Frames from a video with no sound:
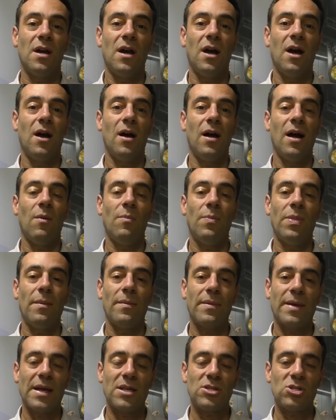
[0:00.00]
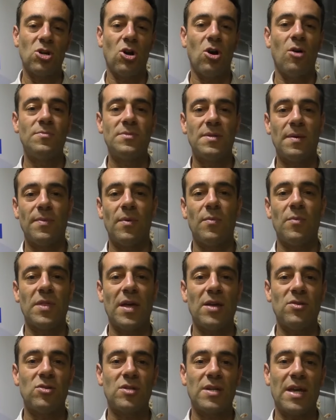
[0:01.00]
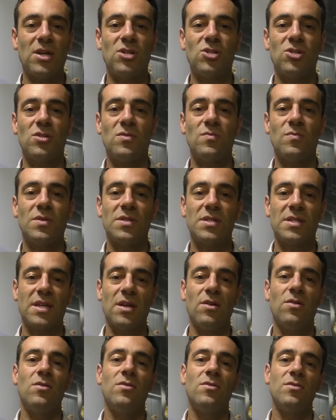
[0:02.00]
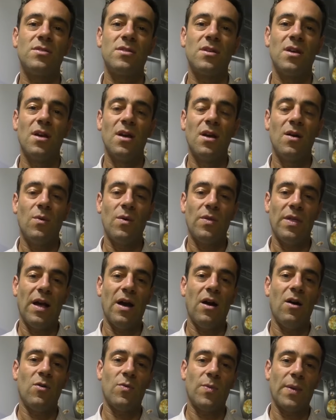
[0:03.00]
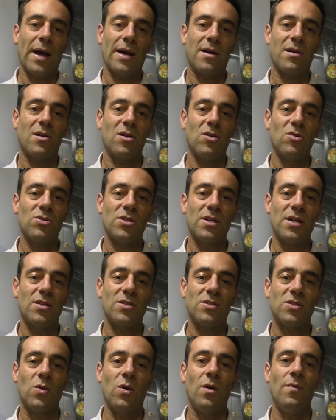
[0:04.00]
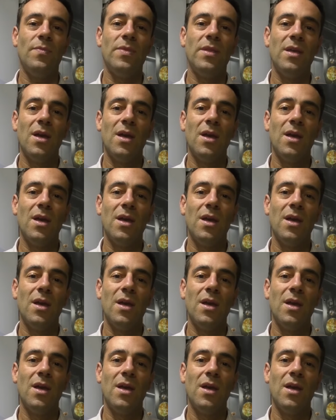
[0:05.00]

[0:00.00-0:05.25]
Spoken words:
help them get jobs, help them with education, with skills, with health, with agriculture and so on.